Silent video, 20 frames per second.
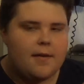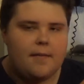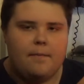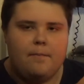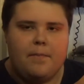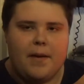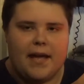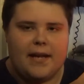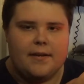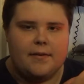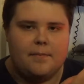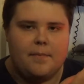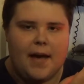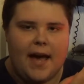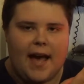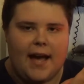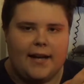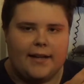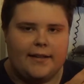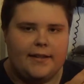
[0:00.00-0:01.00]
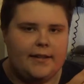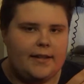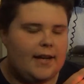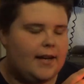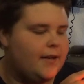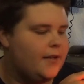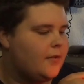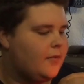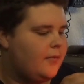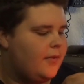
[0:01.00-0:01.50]
bend back and
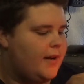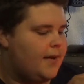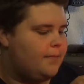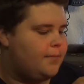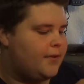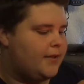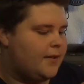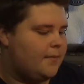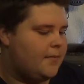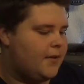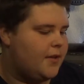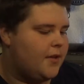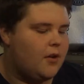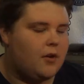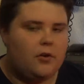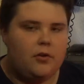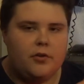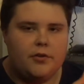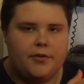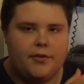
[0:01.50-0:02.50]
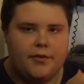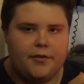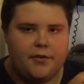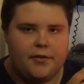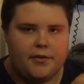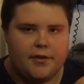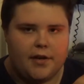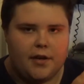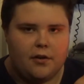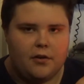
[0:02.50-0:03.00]
kind of rip some of the old
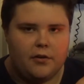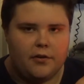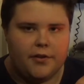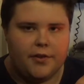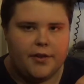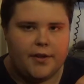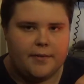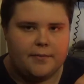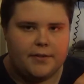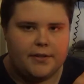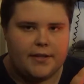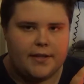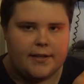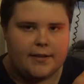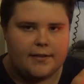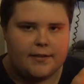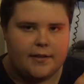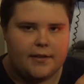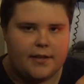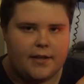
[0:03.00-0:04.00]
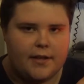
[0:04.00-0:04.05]
thumbsticks on